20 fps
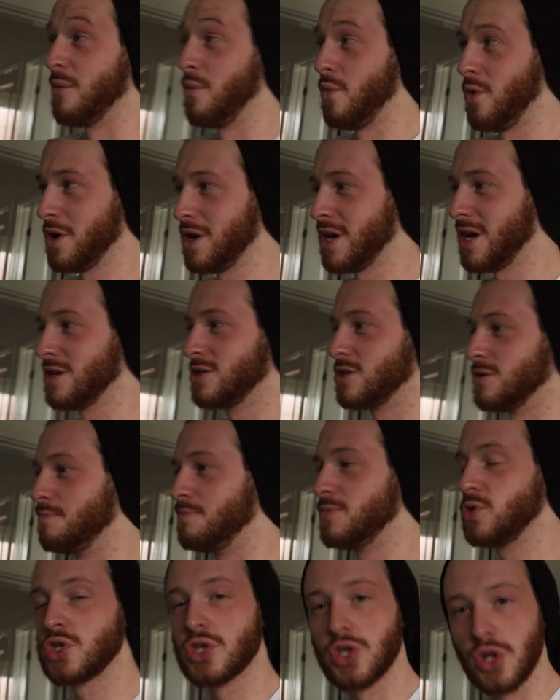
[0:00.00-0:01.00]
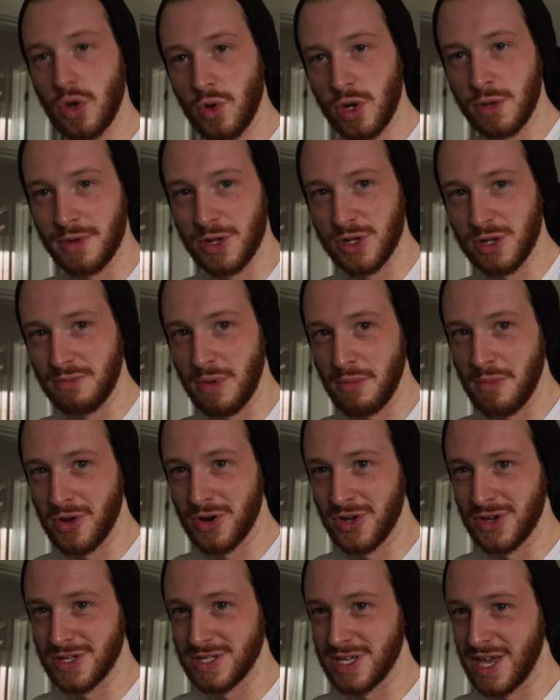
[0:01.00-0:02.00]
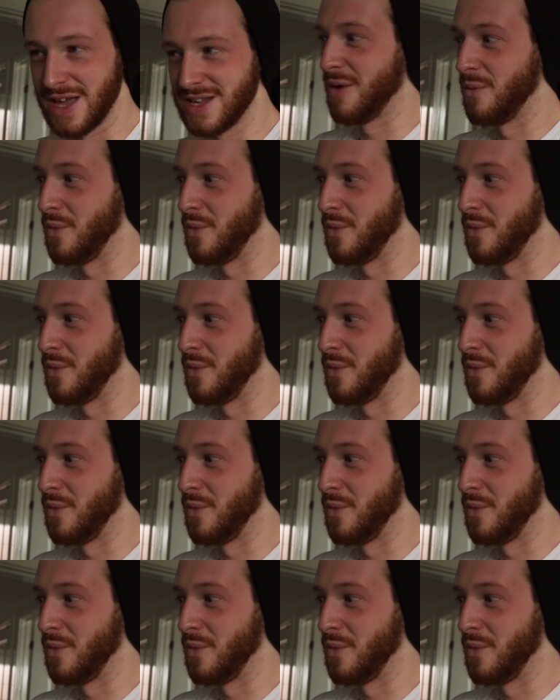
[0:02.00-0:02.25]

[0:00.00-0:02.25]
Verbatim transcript: I'm wanting to slowly build up my monitor set.